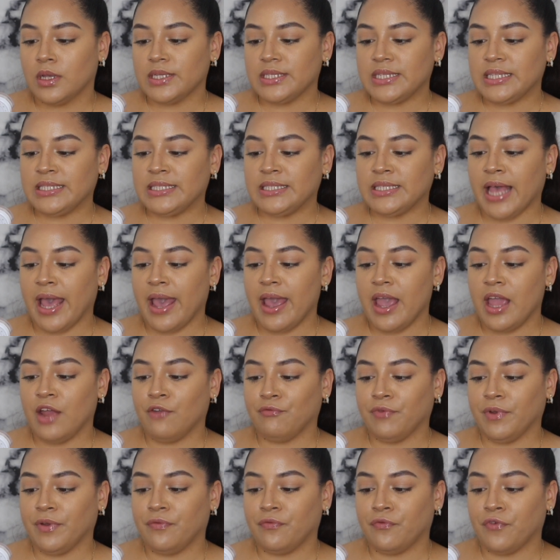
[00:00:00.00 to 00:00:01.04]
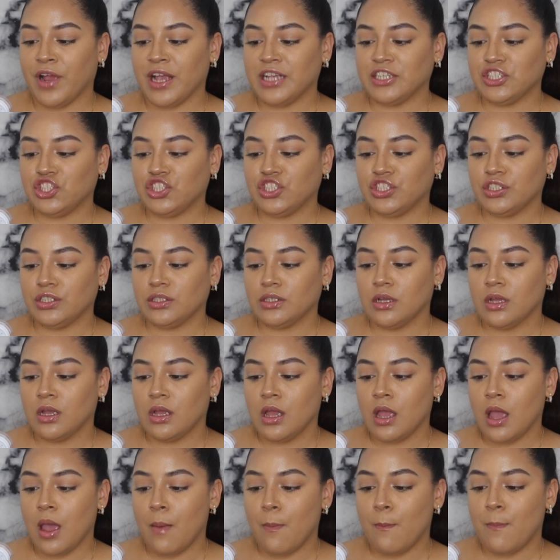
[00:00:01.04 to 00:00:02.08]
Set and Refresh
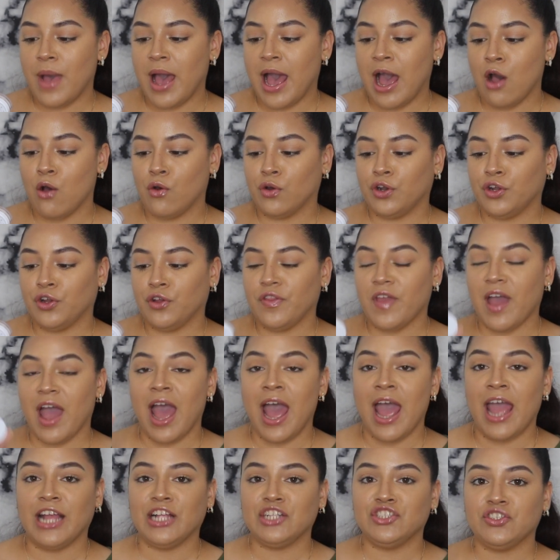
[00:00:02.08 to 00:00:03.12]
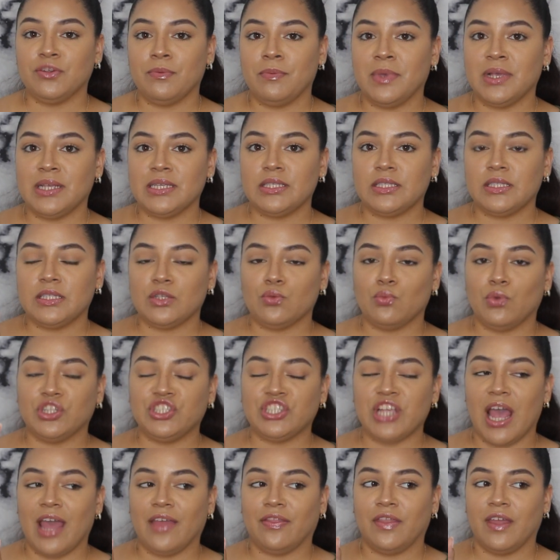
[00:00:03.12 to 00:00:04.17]
powder, the Hydramist,
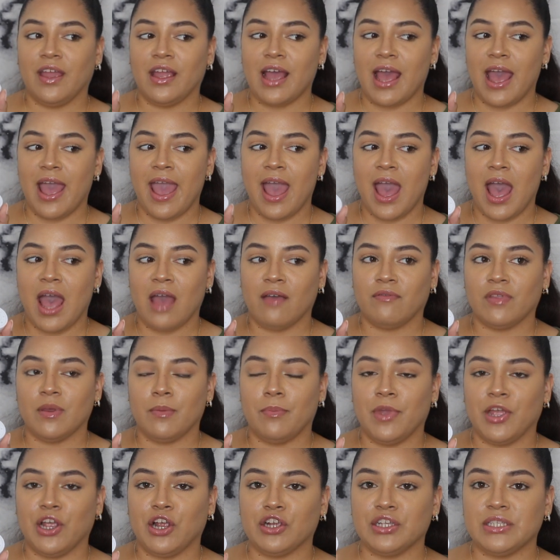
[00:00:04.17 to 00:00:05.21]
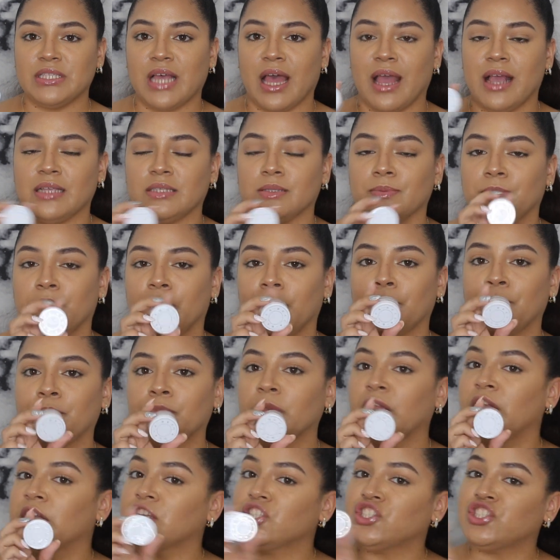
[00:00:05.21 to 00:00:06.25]
which I think I have the bigger size,
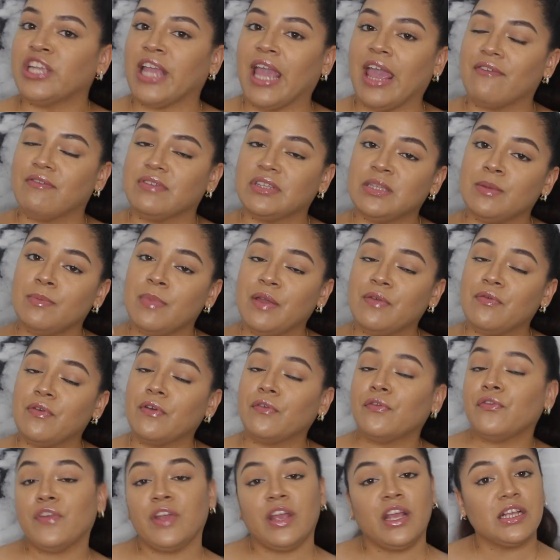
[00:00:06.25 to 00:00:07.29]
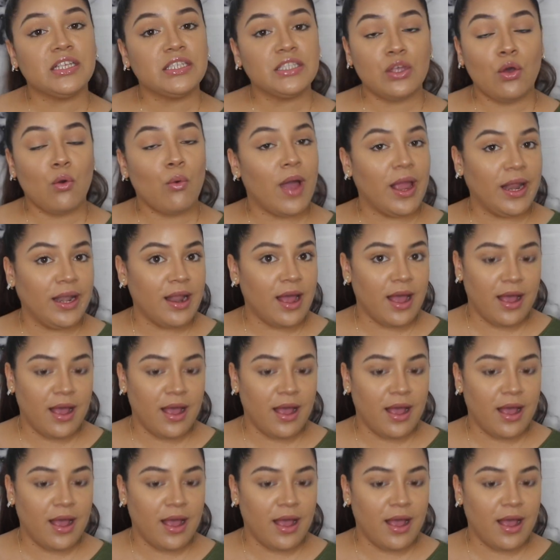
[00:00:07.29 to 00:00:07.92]
but she gave it to me for free, so why